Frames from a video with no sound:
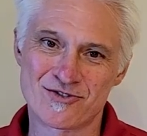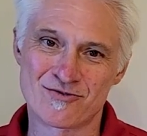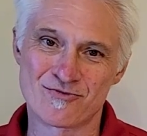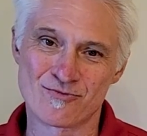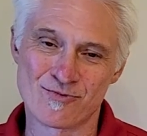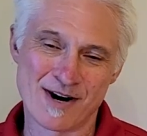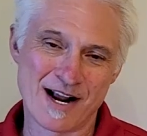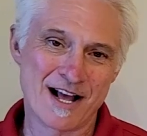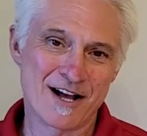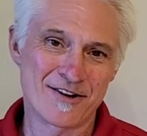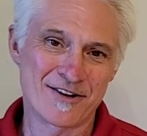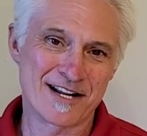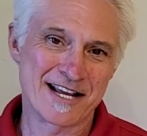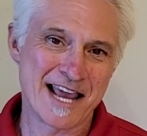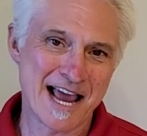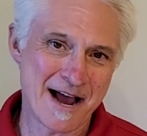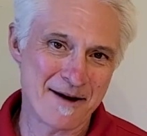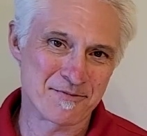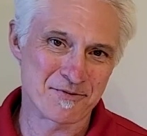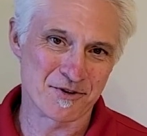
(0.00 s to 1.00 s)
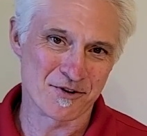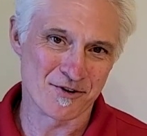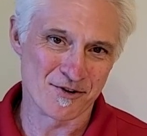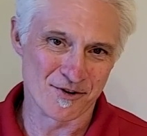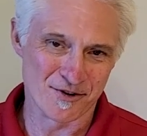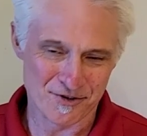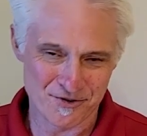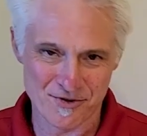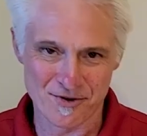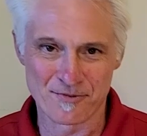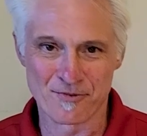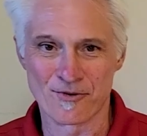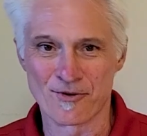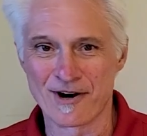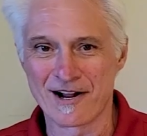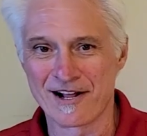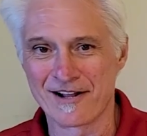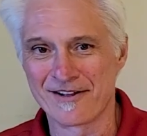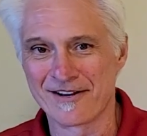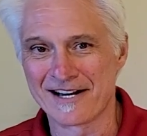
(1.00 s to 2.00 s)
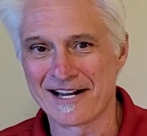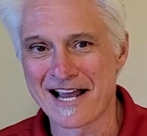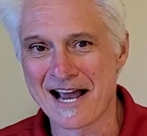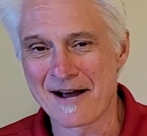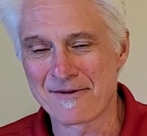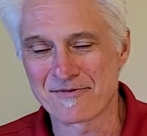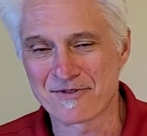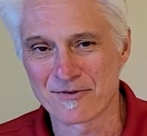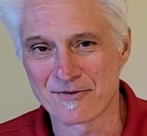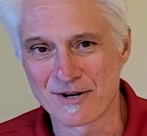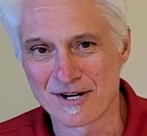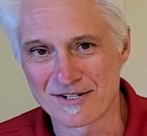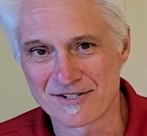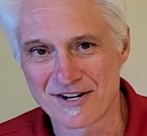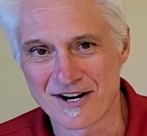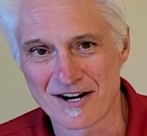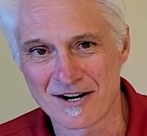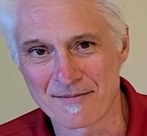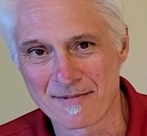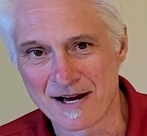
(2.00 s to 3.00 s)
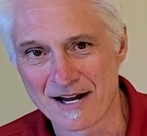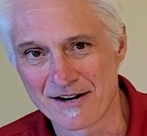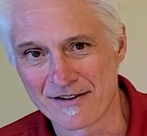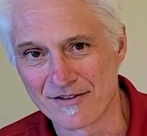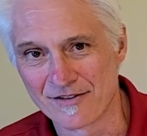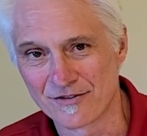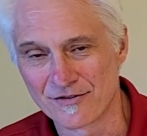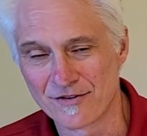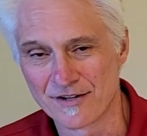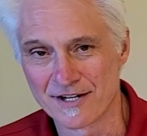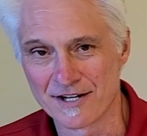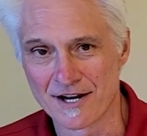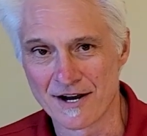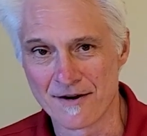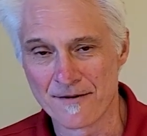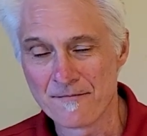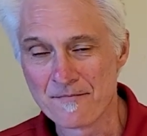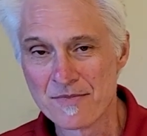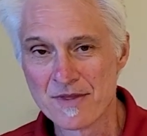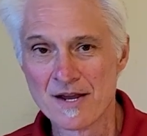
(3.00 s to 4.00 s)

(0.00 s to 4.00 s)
Reality Capture or Trimble Reality Capture while I talk about it in this video.